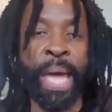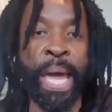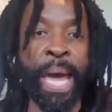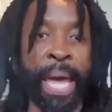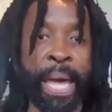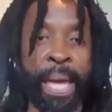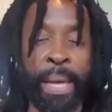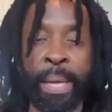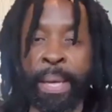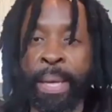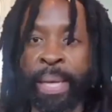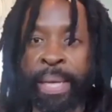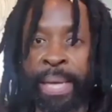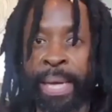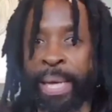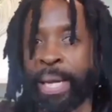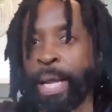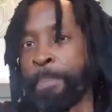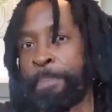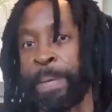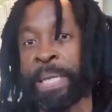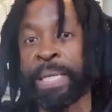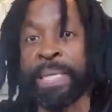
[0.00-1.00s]
Hey,
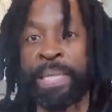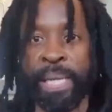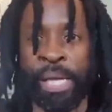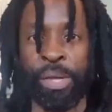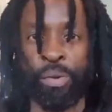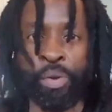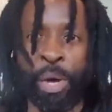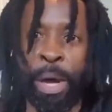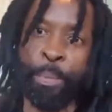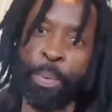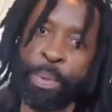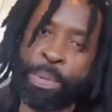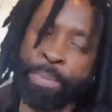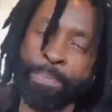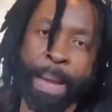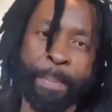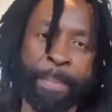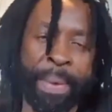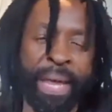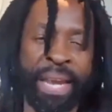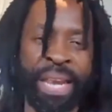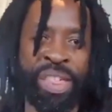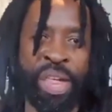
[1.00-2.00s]
can I please link up with
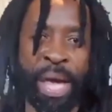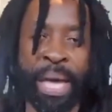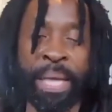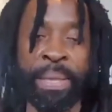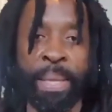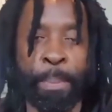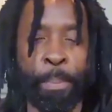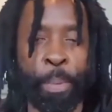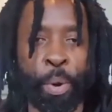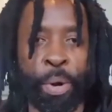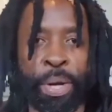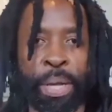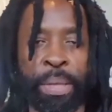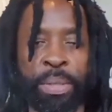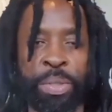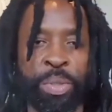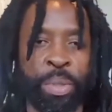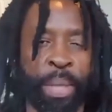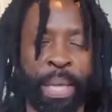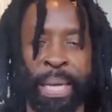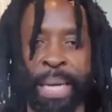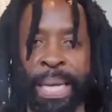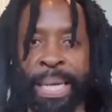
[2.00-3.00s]
my manager in the morning
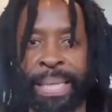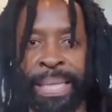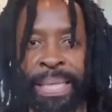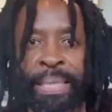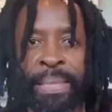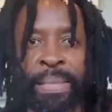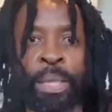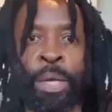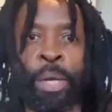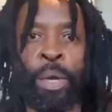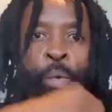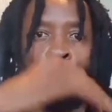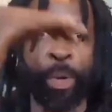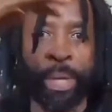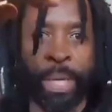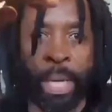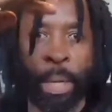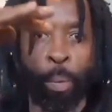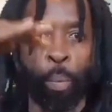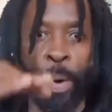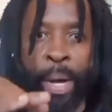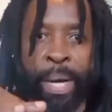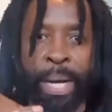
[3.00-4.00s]
so that at least we
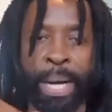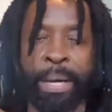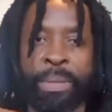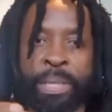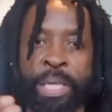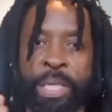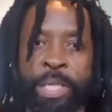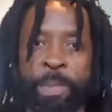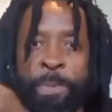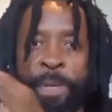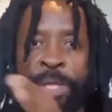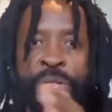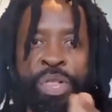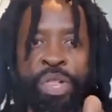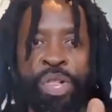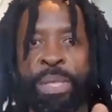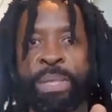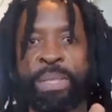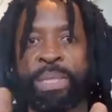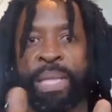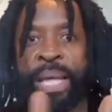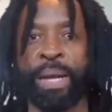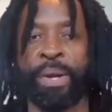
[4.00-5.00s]
can work out the split
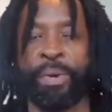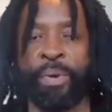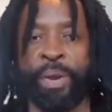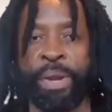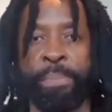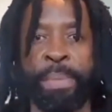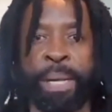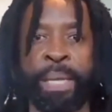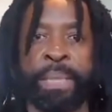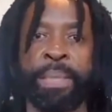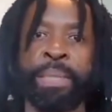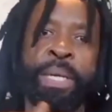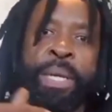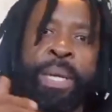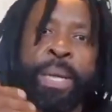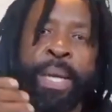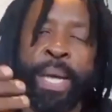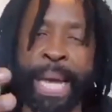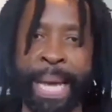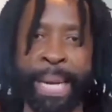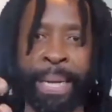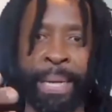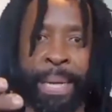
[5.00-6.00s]
sheets, the agreements,
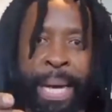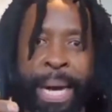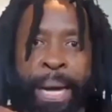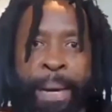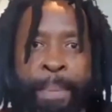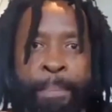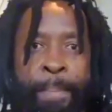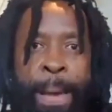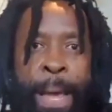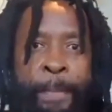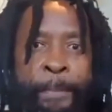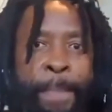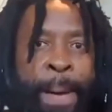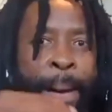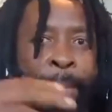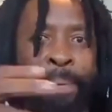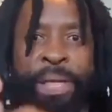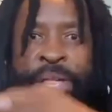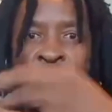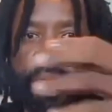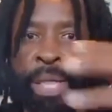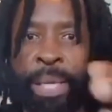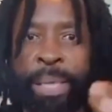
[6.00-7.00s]
and my
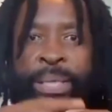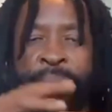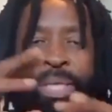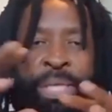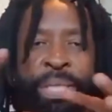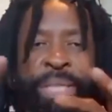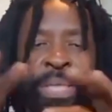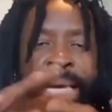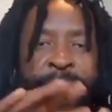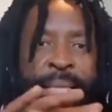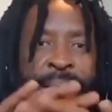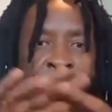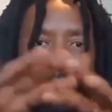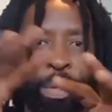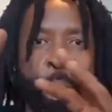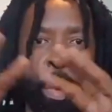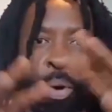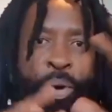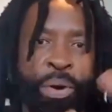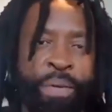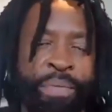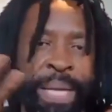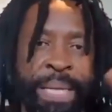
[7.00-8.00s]
publishing details and
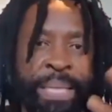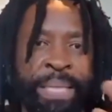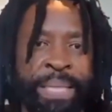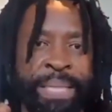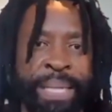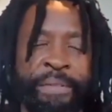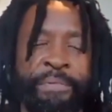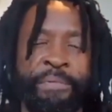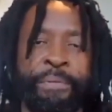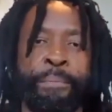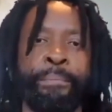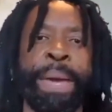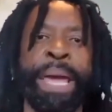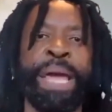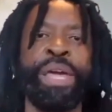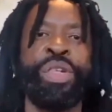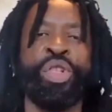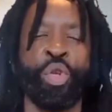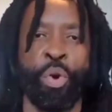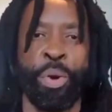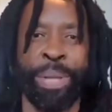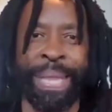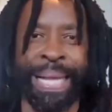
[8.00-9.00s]
all of that stuff.
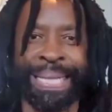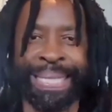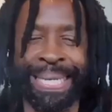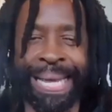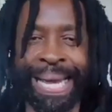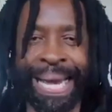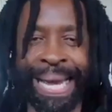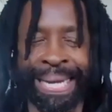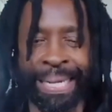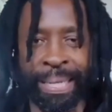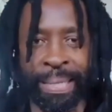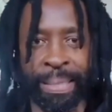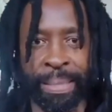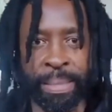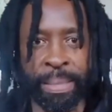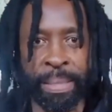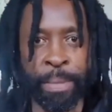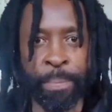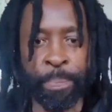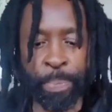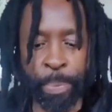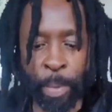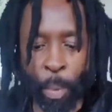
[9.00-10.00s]
Make sure that's
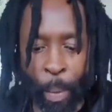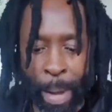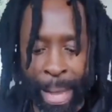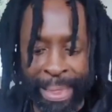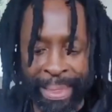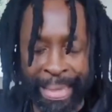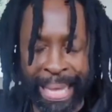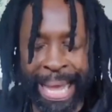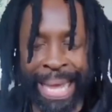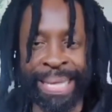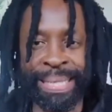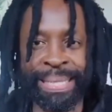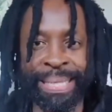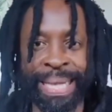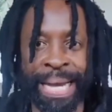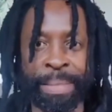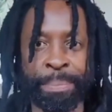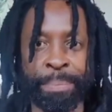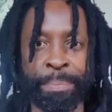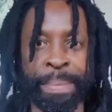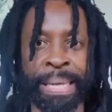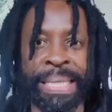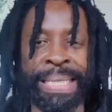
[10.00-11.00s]
handled while the
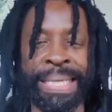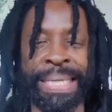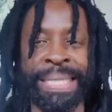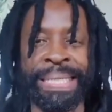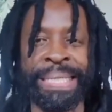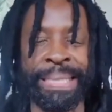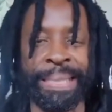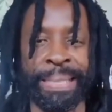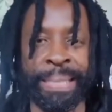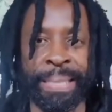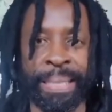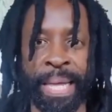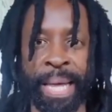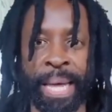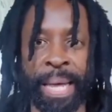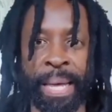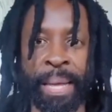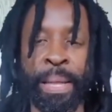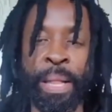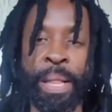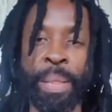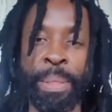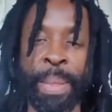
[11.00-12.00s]
excitement is still
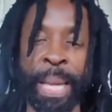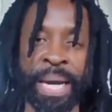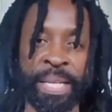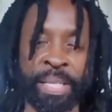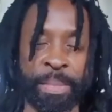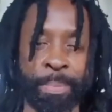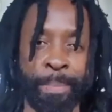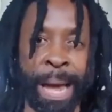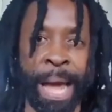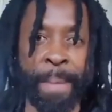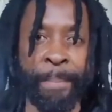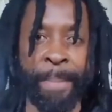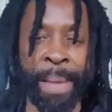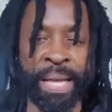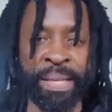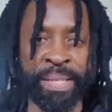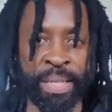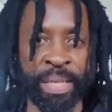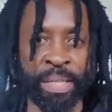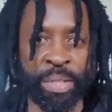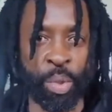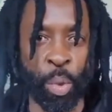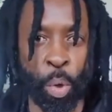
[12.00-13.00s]
there. That is my
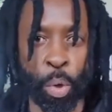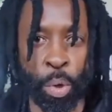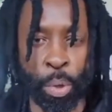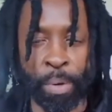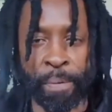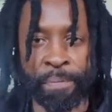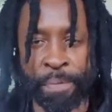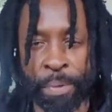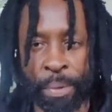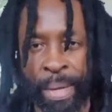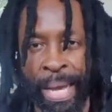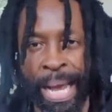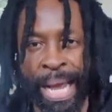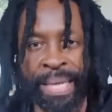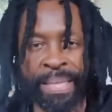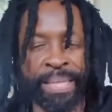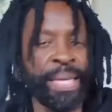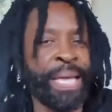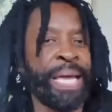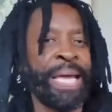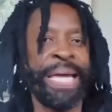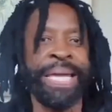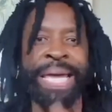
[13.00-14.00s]
message to all of you
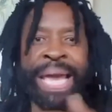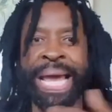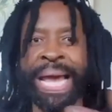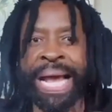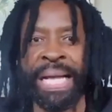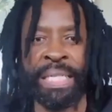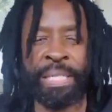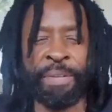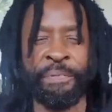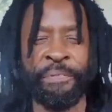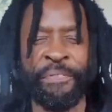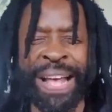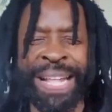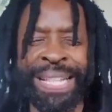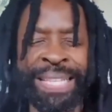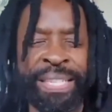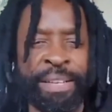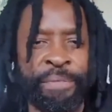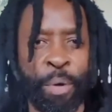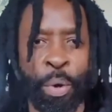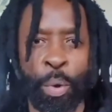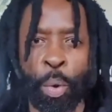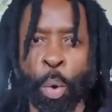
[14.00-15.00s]
guys. Yes,
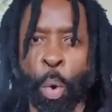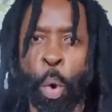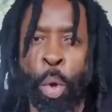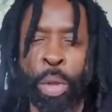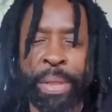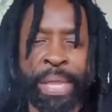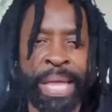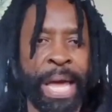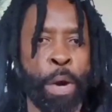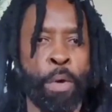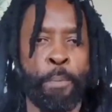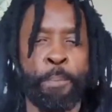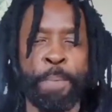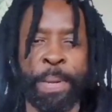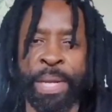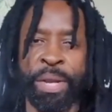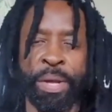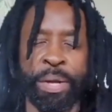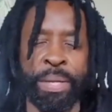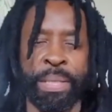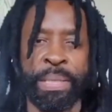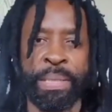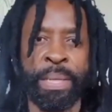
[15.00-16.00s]
fans have got all their
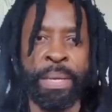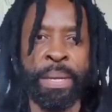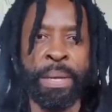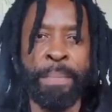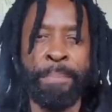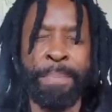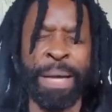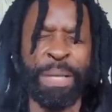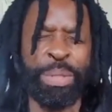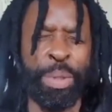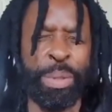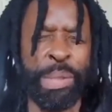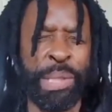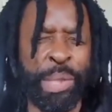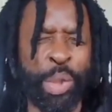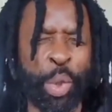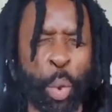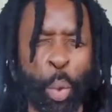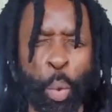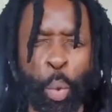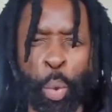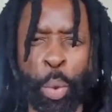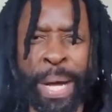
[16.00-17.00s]
opinions.
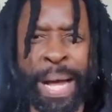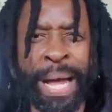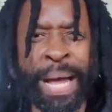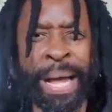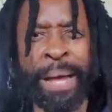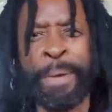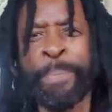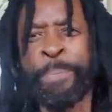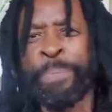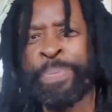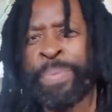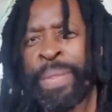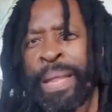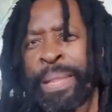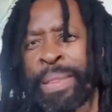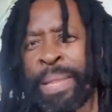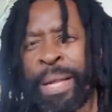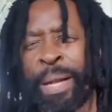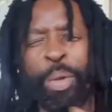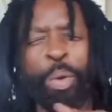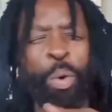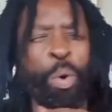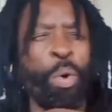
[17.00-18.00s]

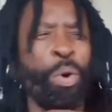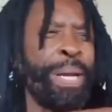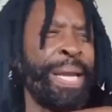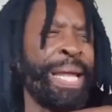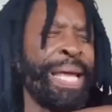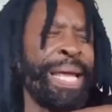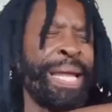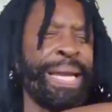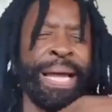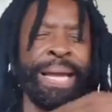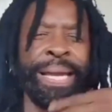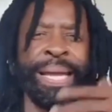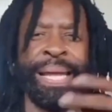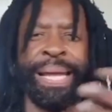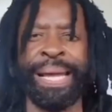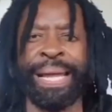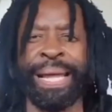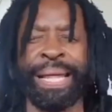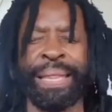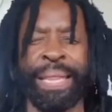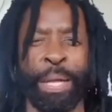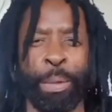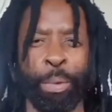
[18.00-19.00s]
Bazosthuka, they'll go lena
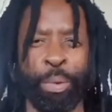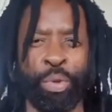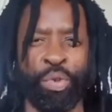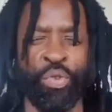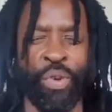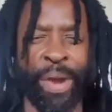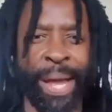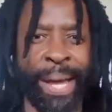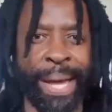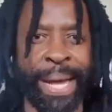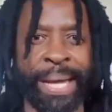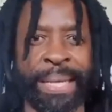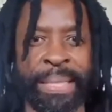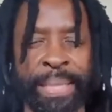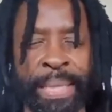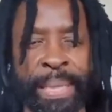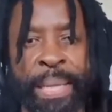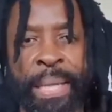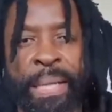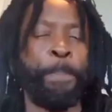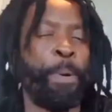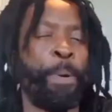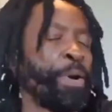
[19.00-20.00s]
lena, they'll drag us.
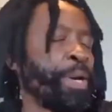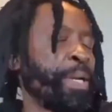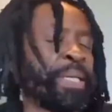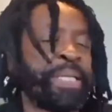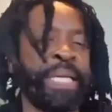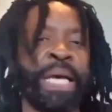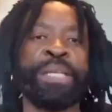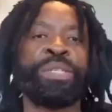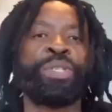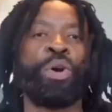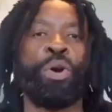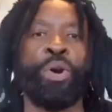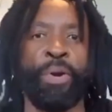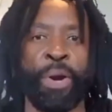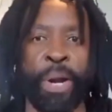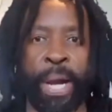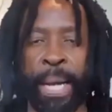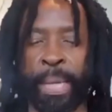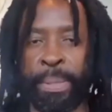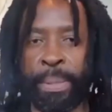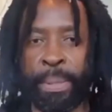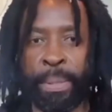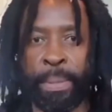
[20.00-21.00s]
And Maphorisa is
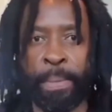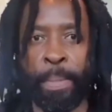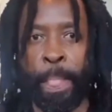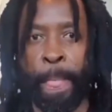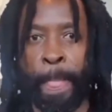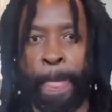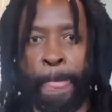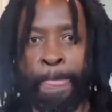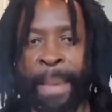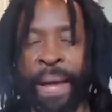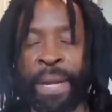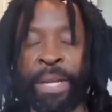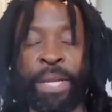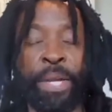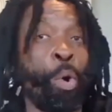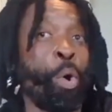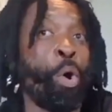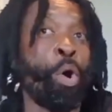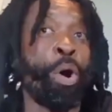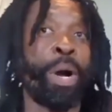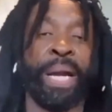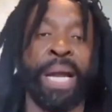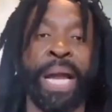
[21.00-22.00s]
correct that he
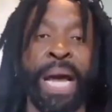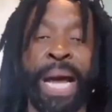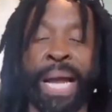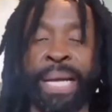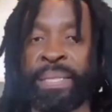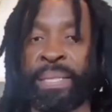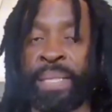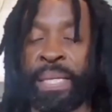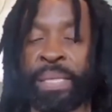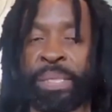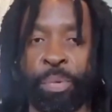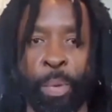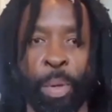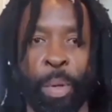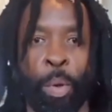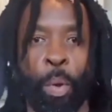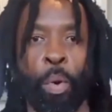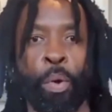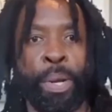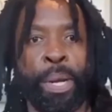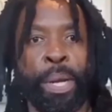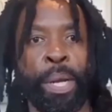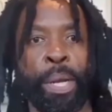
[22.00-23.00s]
organized this
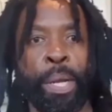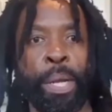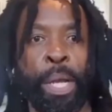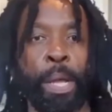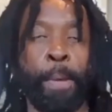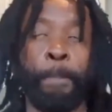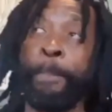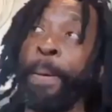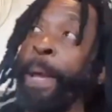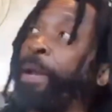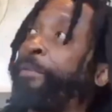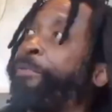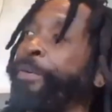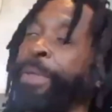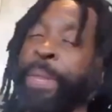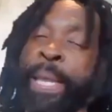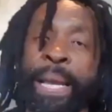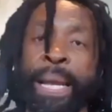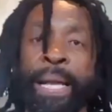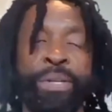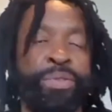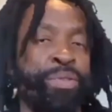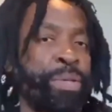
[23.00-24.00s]
recording. He paid for
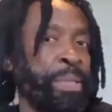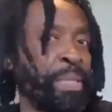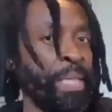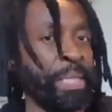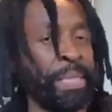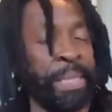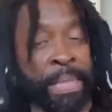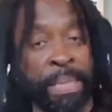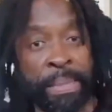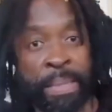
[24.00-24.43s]
the electricity.